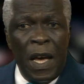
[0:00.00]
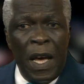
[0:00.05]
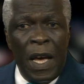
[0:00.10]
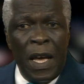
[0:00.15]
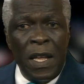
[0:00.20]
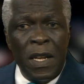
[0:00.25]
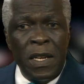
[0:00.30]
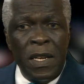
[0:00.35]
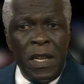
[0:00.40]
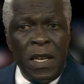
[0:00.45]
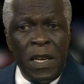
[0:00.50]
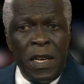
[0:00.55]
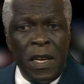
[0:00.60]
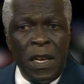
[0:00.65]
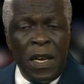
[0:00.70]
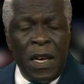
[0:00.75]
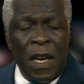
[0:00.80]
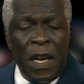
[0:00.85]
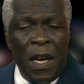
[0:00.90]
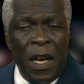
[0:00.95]
And
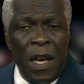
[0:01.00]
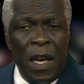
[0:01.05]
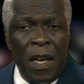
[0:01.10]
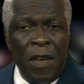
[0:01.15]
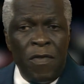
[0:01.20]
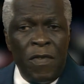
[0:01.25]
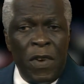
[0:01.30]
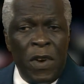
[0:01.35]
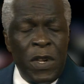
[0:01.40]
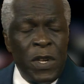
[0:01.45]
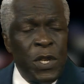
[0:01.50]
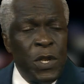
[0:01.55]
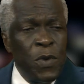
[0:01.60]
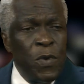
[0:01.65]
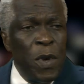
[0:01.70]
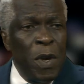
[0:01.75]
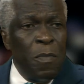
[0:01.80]
I've also